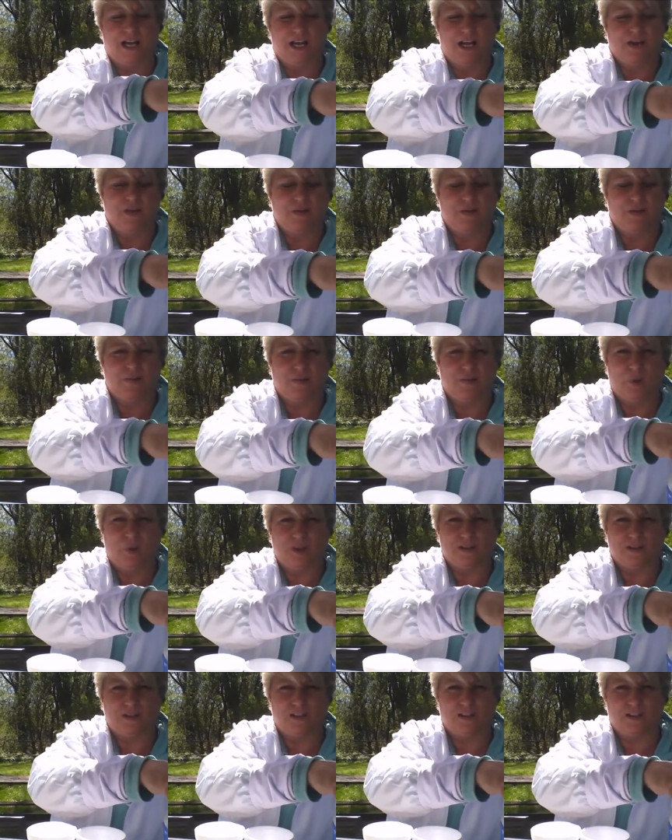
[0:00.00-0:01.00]
the
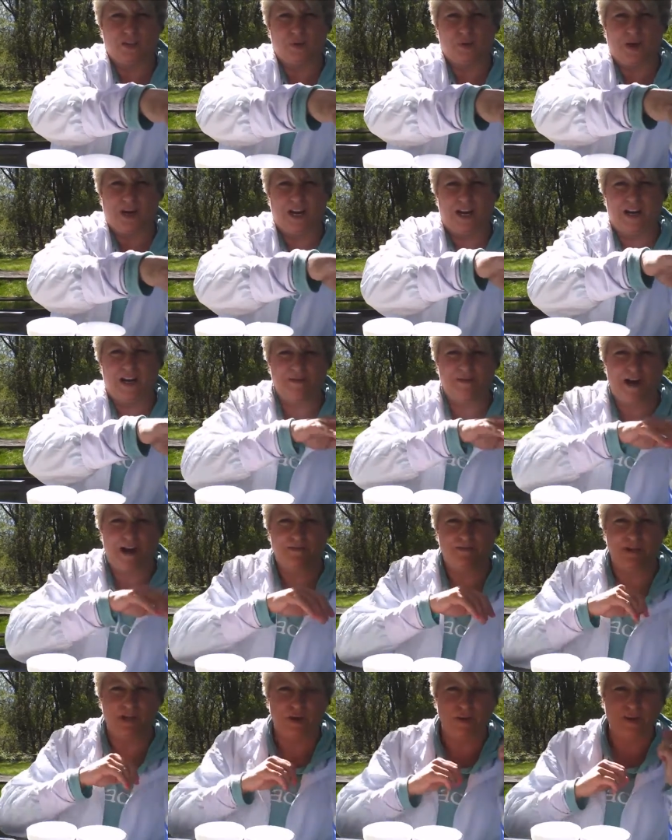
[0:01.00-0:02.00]
bolts to 85
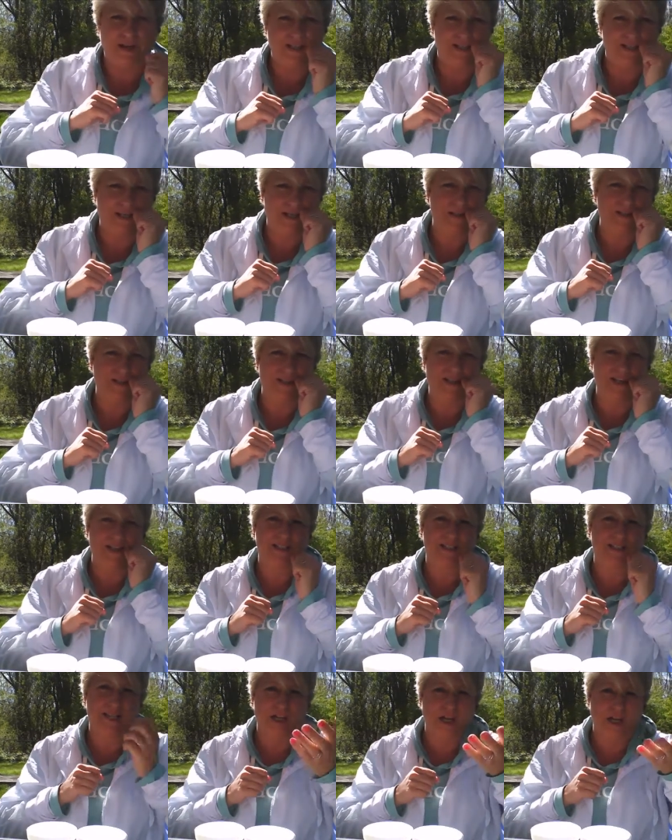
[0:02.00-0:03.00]
degrees Celsius,
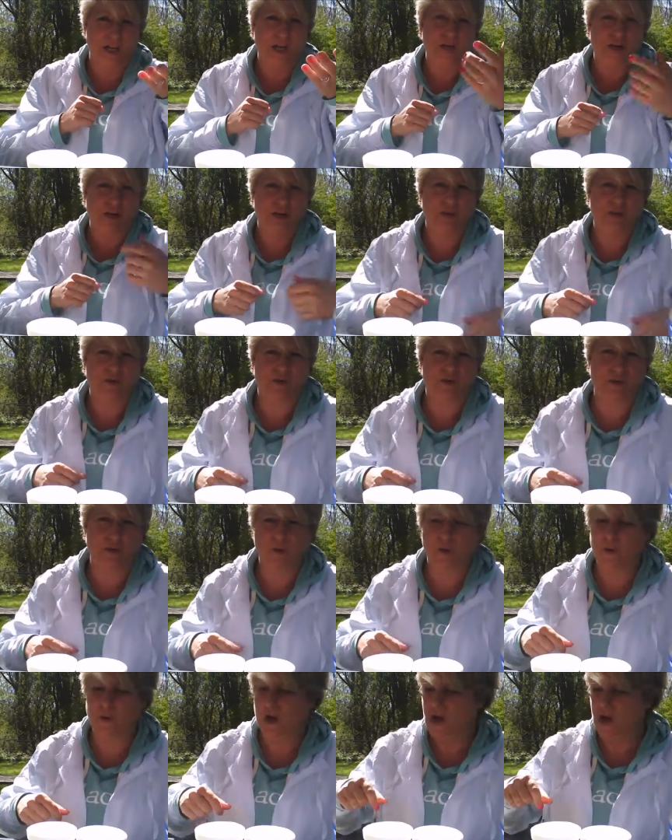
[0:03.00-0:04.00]
then you know
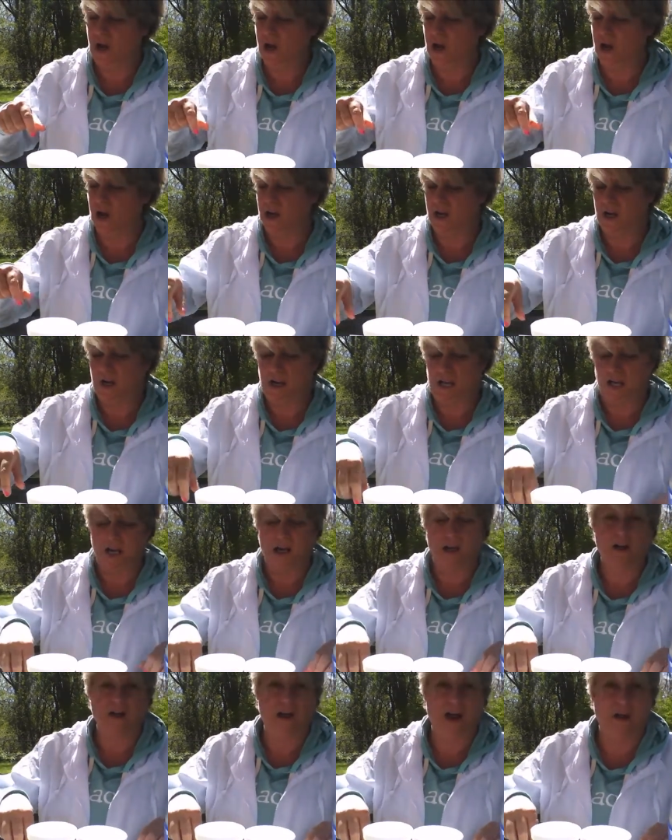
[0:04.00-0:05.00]

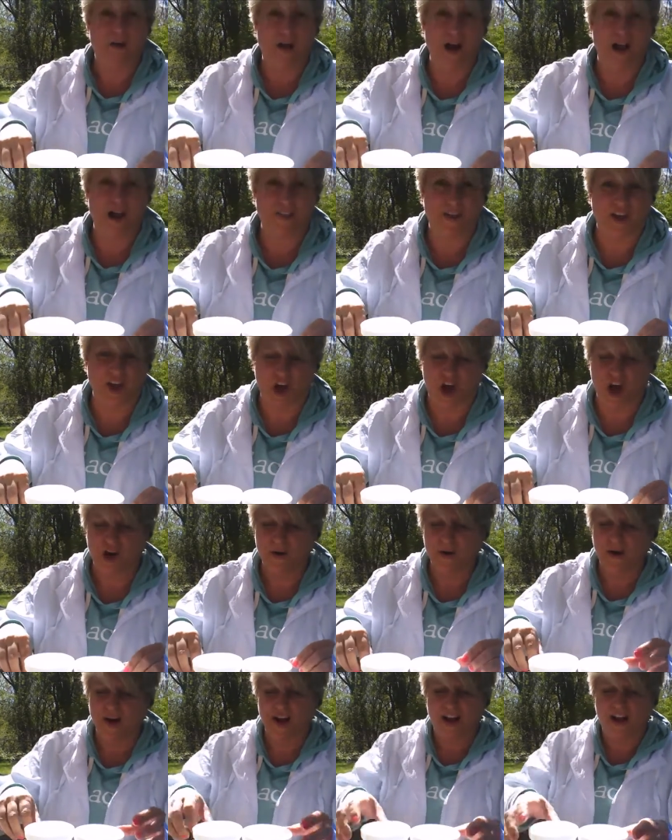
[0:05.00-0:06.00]
how hot they are.
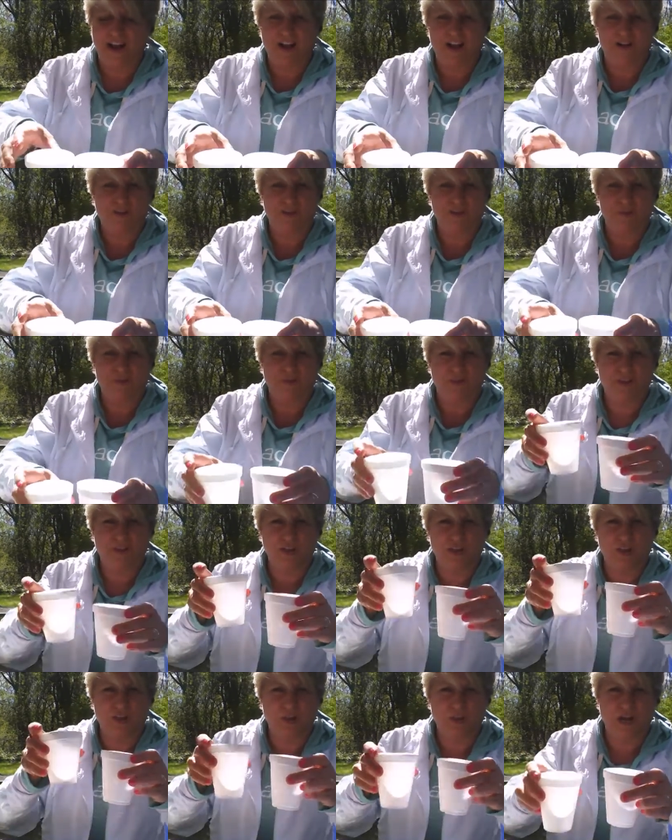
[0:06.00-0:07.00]
With the
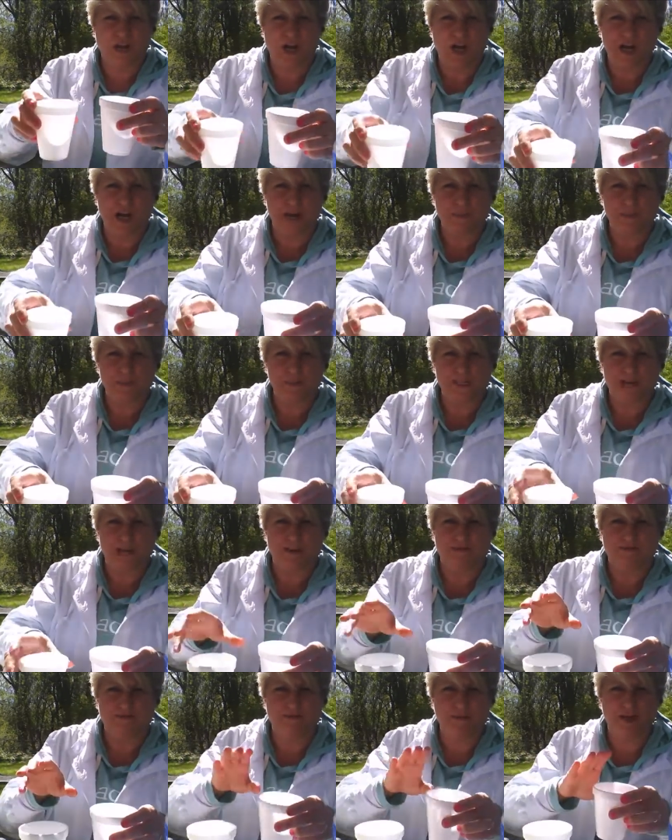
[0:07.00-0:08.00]
2 cups, I
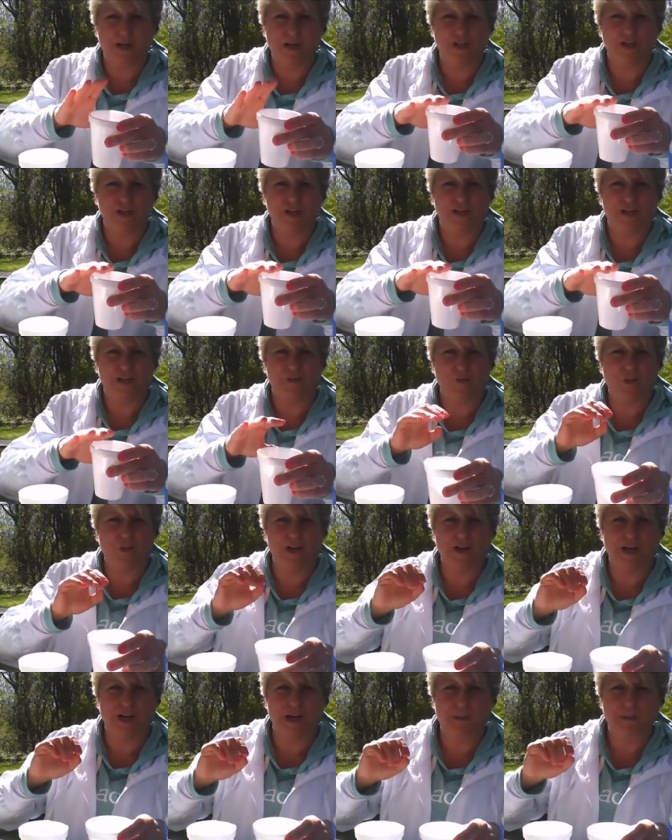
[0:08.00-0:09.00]
have measured in 1
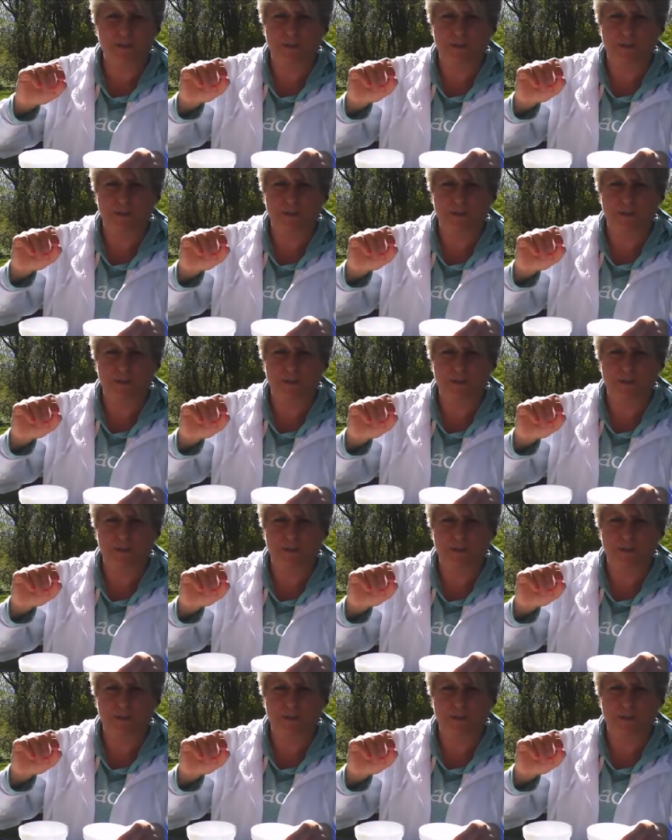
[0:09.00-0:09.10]
cup